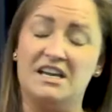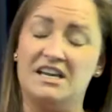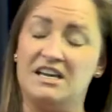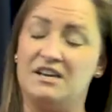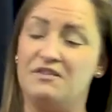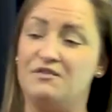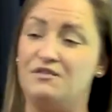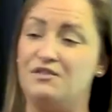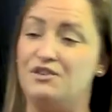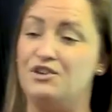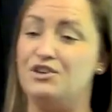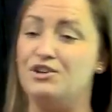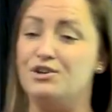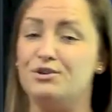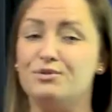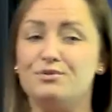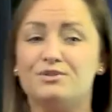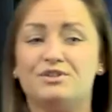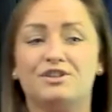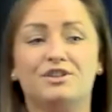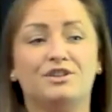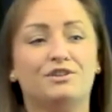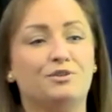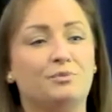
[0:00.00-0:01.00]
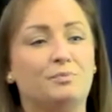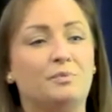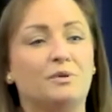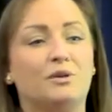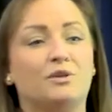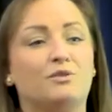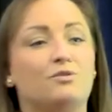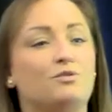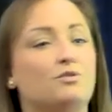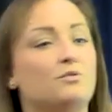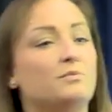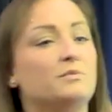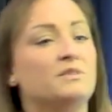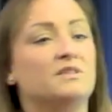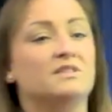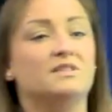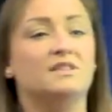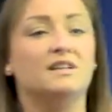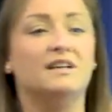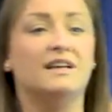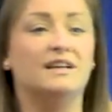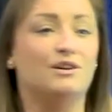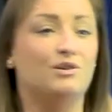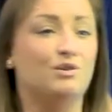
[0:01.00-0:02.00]
If you turn up at court,
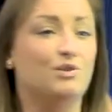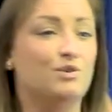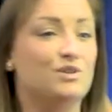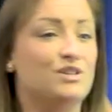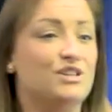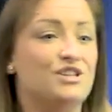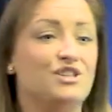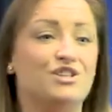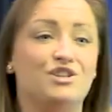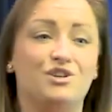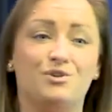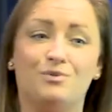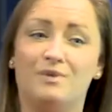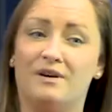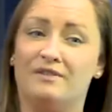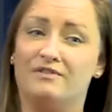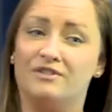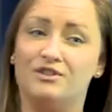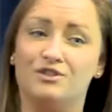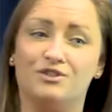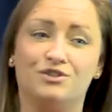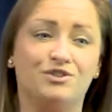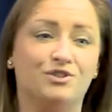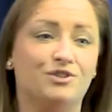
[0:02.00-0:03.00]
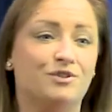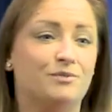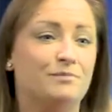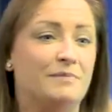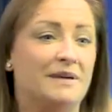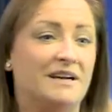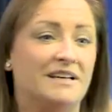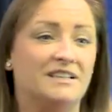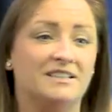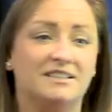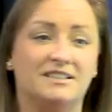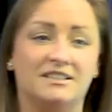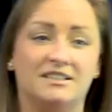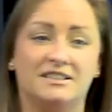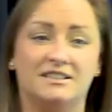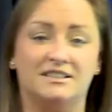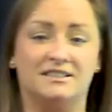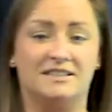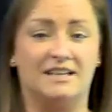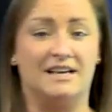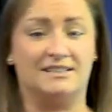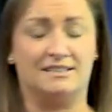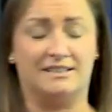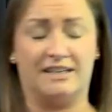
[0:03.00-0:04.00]
Mr. Landlord, and you haven't done your
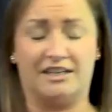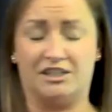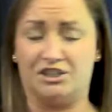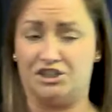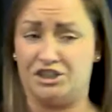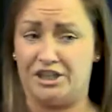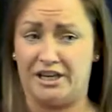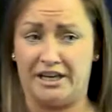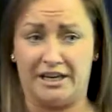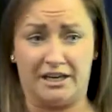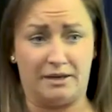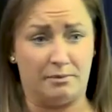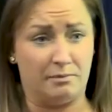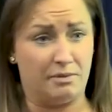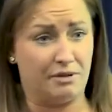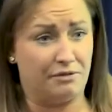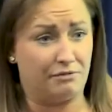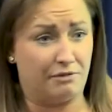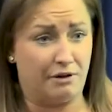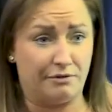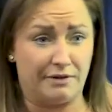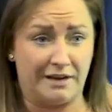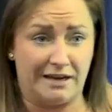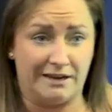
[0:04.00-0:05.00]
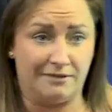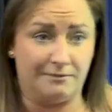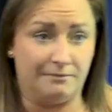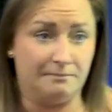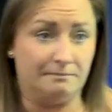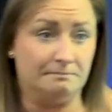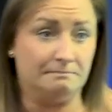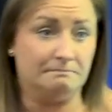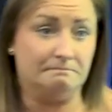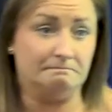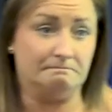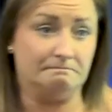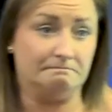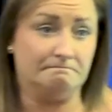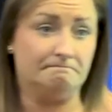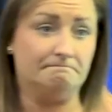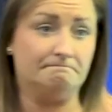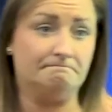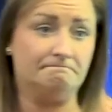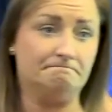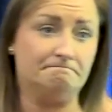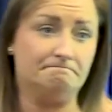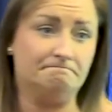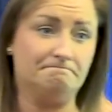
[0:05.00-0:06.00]
maintenance, that Section 8 can be thrown out.
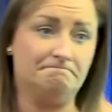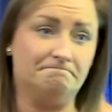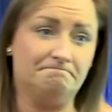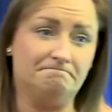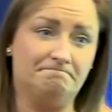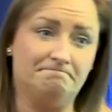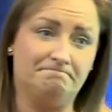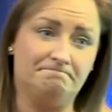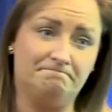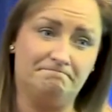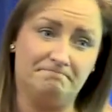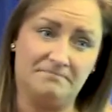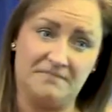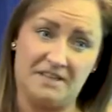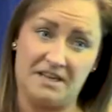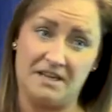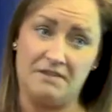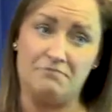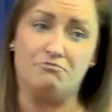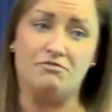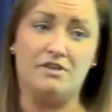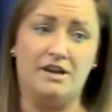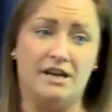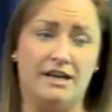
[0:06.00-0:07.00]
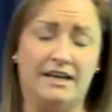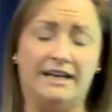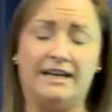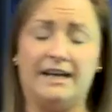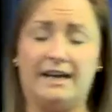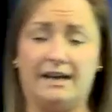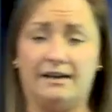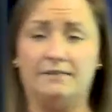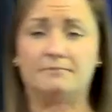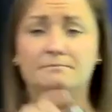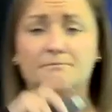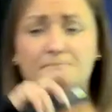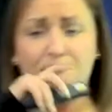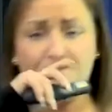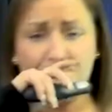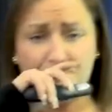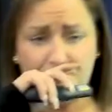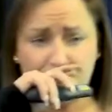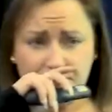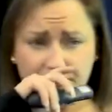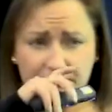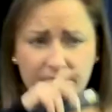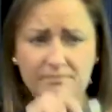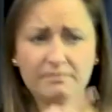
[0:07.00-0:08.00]
It really can.
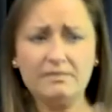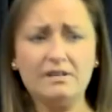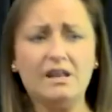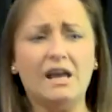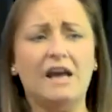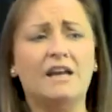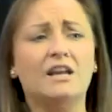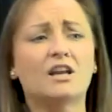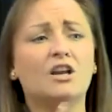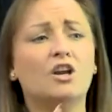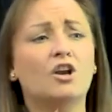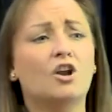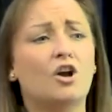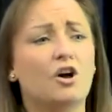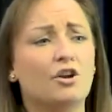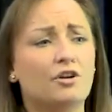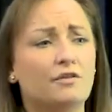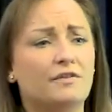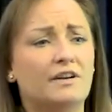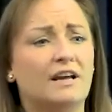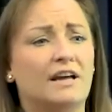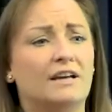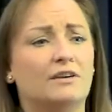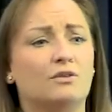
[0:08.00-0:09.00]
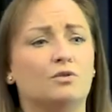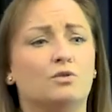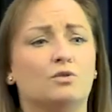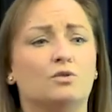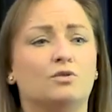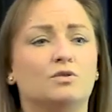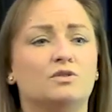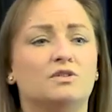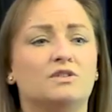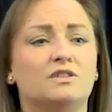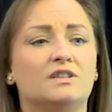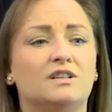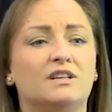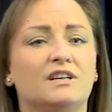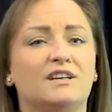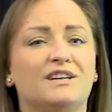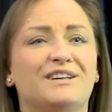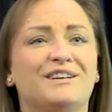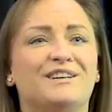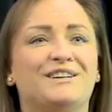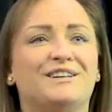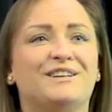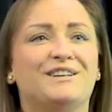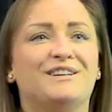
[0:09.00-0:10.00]
And a lot of landlords,
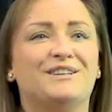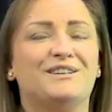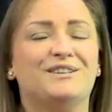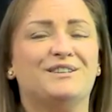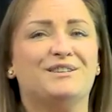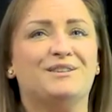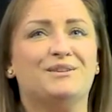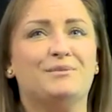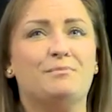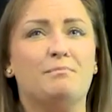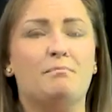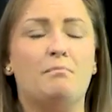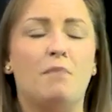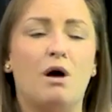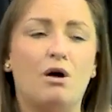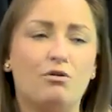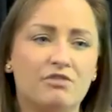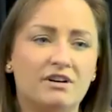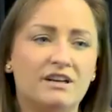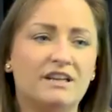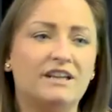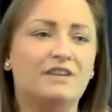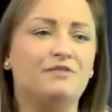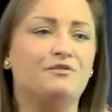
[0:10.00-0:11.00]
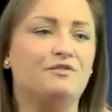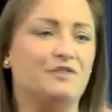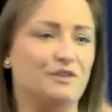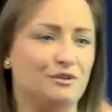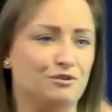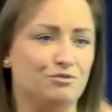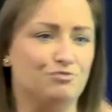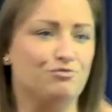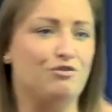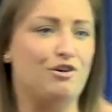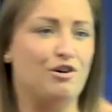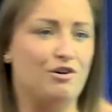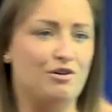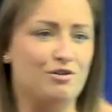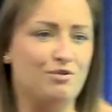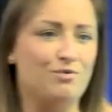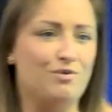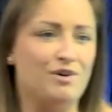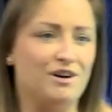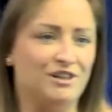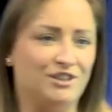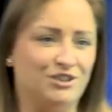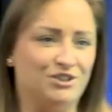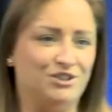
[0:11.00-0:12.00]
morally it feels
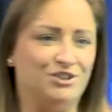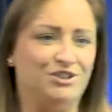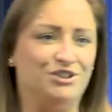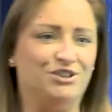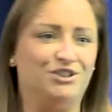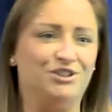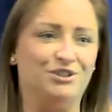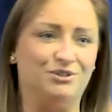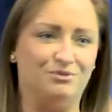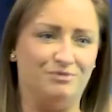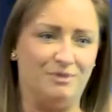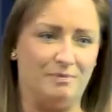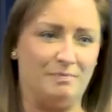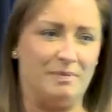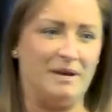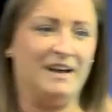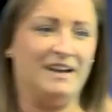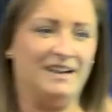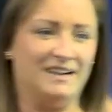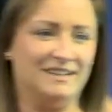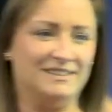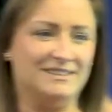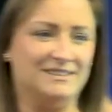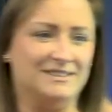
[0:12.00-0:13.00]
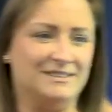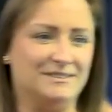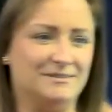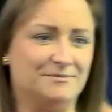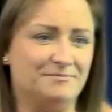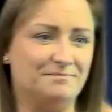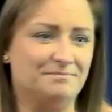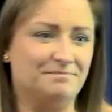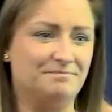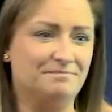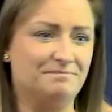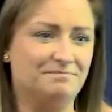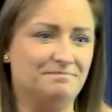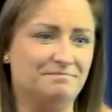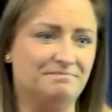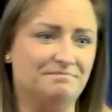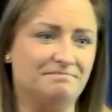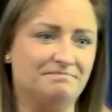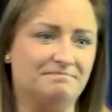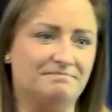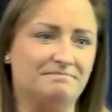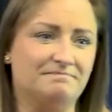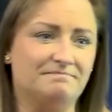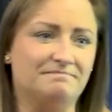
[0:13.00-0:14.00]
wrong, why should you do repairs? It's for
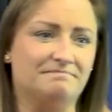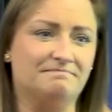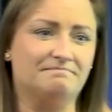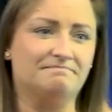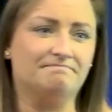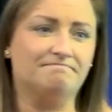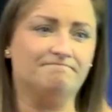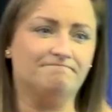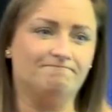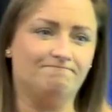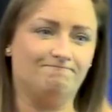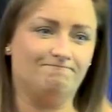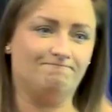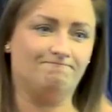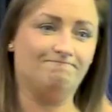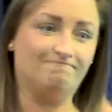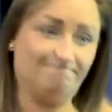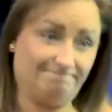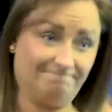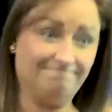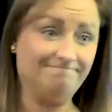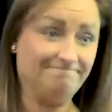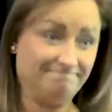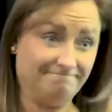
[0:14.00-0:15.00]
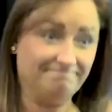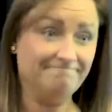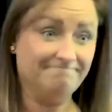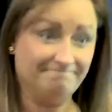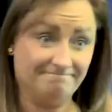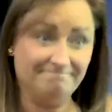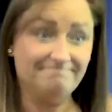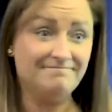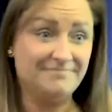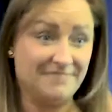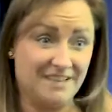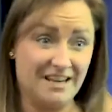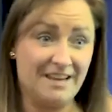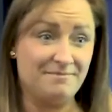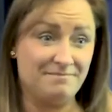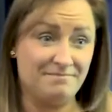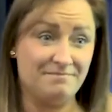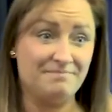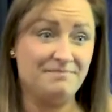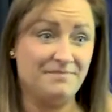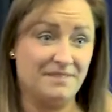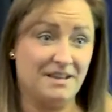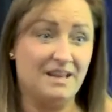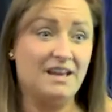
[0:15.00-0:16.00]
them not to pay the
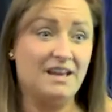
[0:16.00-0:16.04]
rent.